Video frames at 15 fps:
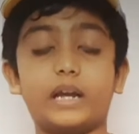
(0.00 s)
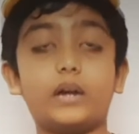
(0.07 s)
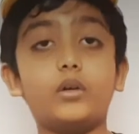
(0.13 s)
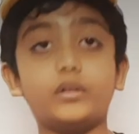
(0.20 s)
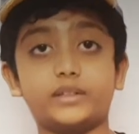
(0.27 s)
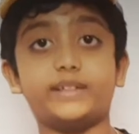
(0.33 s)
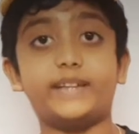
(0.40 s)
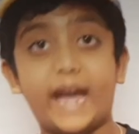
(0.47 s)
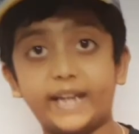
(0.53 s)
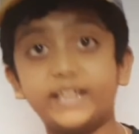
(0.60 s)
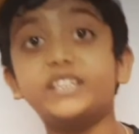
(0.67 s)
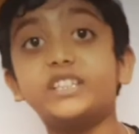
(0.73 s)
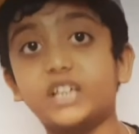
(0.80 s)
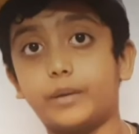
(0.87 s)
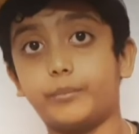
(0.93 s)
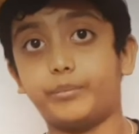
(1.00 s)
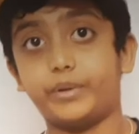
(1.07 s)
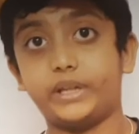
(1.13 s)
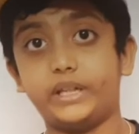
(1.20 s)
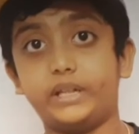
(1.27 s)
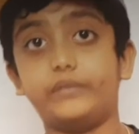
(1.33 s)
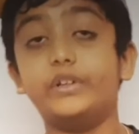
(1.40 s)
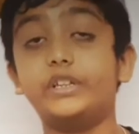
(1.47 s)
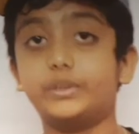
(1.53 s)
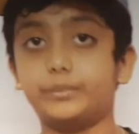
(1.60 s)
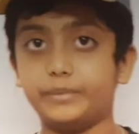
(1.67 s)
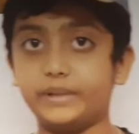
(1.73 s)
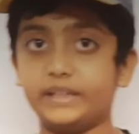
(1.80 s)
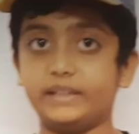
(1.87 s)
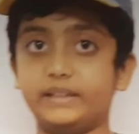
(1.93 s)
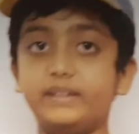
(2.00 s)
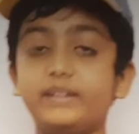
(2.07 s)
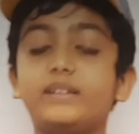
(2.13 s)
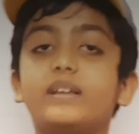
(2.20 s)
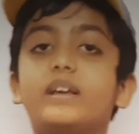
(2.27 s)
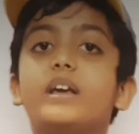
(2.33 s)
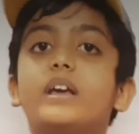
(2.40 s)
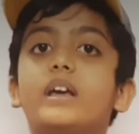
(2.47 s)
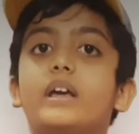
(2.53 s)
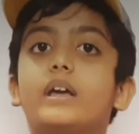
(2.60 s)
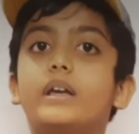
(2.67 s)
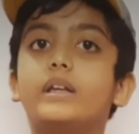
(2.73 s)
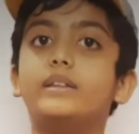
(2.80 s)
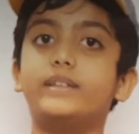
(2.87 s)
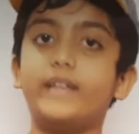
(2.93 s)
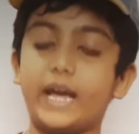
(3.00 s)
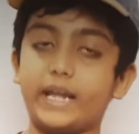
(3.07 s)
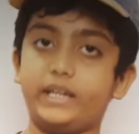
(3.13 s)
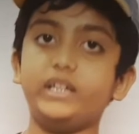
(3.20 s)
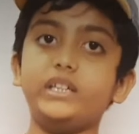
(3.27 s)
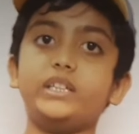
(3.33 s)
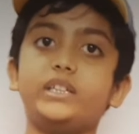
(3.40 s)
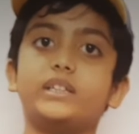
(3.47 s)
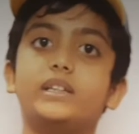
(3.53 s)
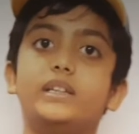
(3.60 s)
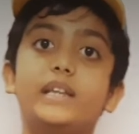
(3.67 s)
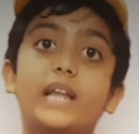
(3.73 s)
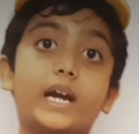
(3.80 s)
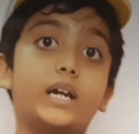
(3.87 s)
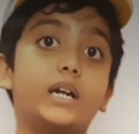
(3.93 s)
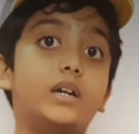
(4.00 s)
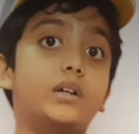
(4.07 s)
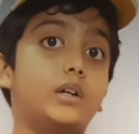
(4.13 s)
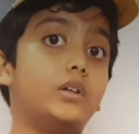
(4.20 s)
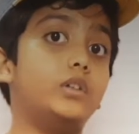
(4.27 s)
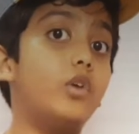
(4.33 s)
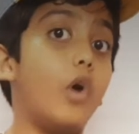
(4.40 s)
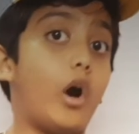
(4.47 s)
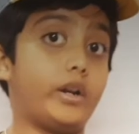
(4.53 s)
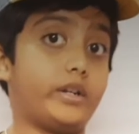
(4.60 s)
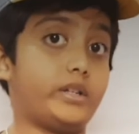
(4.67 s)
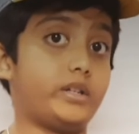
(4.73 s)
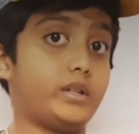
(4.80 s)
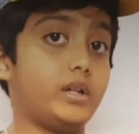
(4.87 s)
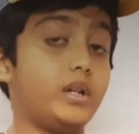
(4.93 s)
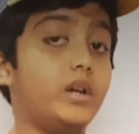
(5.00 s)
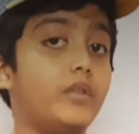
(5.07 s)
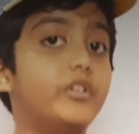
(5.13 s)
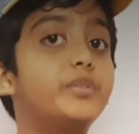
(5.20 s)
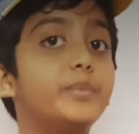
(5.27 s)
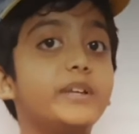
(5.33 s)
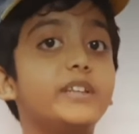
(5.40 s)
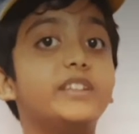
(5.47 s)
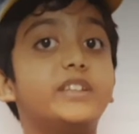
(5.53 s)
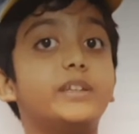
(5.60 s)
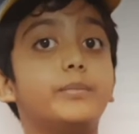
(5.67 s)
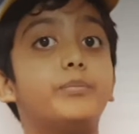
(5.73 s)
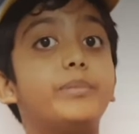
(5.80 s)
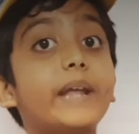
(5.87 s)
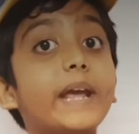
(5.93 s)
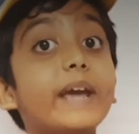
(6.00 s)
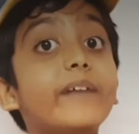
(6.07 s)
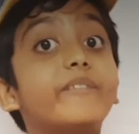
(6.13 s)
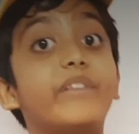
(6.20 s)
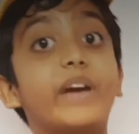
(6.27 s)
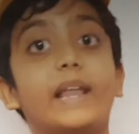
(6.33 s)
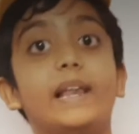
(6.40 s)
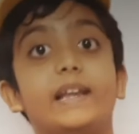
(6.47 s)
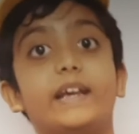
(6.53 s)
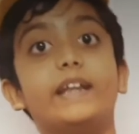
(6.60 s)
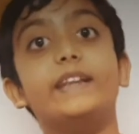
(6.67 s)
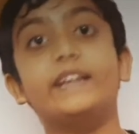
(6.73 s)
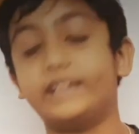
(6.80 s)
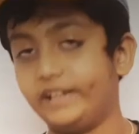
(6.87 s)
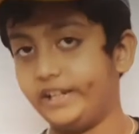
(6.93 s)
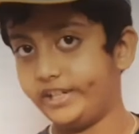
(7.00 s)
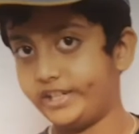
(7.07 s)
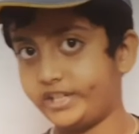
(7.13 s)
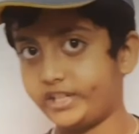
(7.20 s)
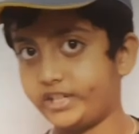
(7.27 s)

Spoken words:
is a Danish company, which means in Danish leg godt, which means play well in English.